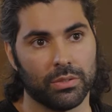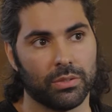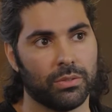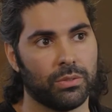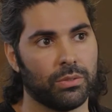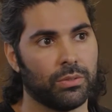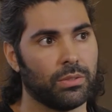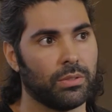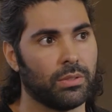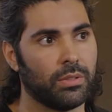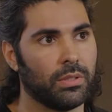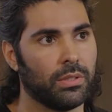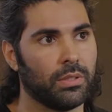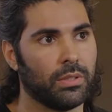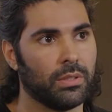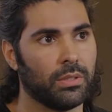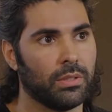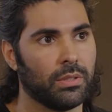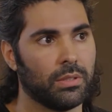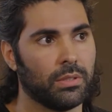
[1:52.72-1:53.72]
or
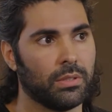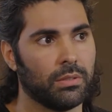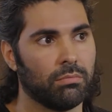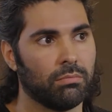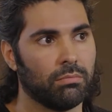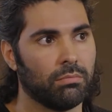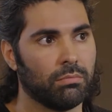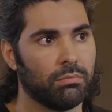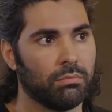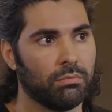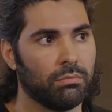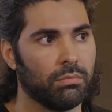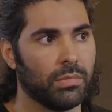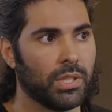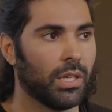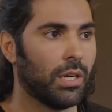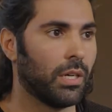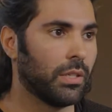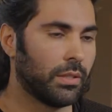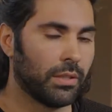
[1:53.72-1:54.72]

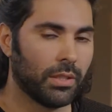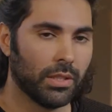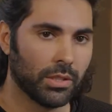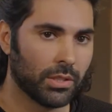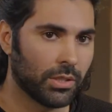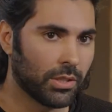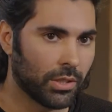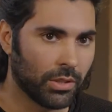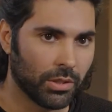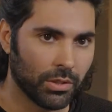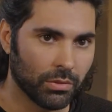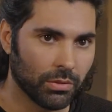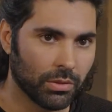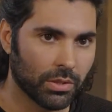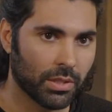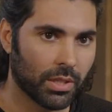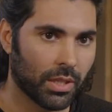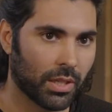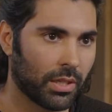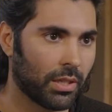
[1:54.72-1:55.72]
other
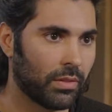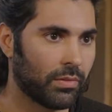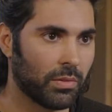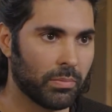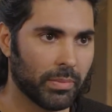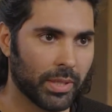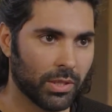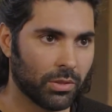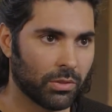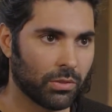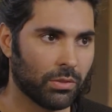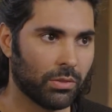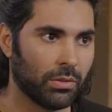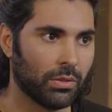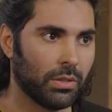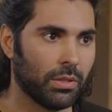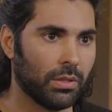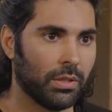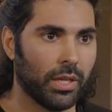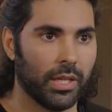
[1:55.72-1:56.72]
institutes like governmental
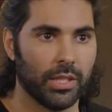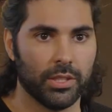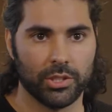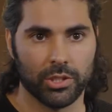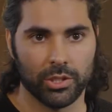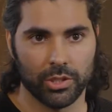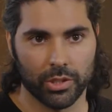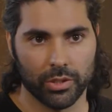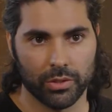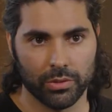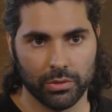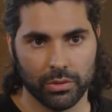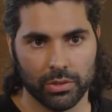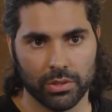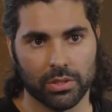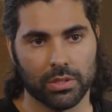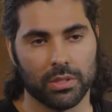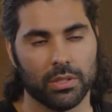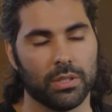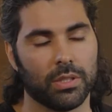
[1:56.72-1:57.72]

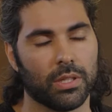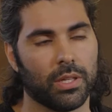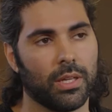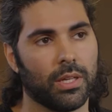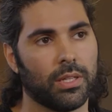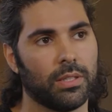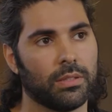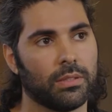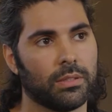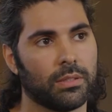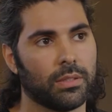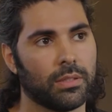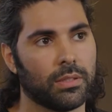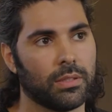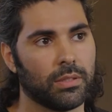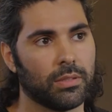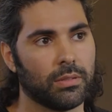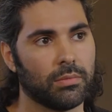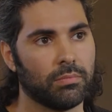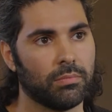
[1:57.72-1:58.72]
NGOs. And
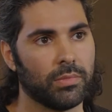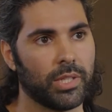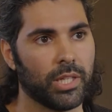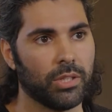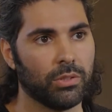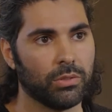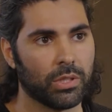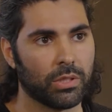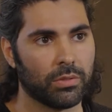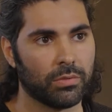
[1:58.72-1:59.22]
they use it